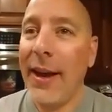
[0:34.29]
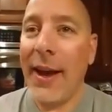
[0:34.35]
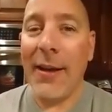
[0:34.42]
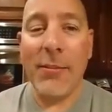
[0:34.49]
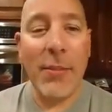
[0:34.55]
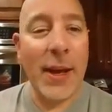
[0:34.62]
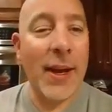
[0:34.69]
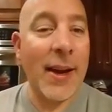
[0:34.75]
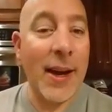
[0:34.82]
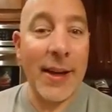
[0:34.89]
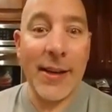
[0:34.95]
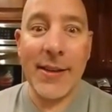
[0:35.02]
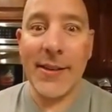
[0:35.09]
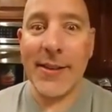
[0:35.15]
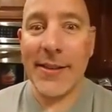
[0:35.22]
And man, I
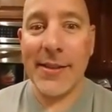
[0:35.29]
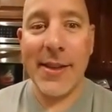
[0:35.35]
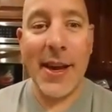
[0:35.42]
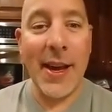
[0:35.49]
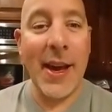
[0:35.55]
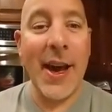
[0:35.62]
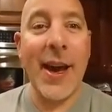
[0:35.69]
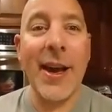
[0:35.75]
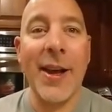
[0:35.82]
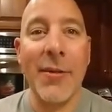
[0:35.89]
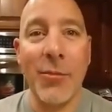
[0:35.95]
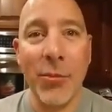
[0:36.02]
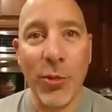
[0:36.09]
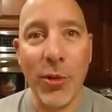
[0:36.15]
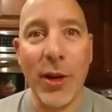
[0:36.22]
can just say I
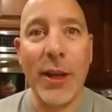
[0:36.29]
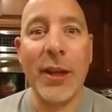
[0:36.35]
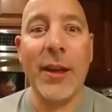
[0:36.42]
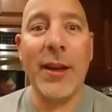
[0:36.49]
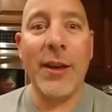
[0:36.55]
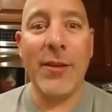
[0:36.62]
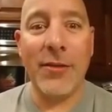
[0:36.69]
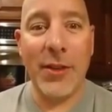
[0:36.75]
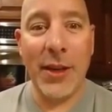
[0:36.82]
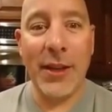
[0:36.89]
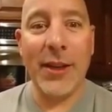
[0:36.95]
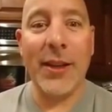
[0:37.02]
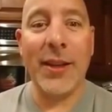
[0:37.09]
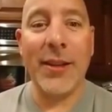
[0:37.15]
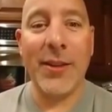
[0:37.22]
am really
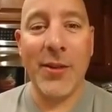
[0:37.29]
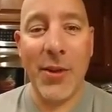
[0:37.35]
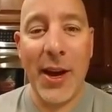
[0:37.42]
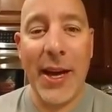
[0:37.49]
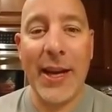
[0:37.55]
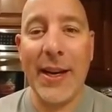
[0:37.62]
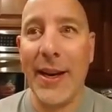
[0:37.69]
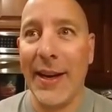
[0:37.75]
feeling great.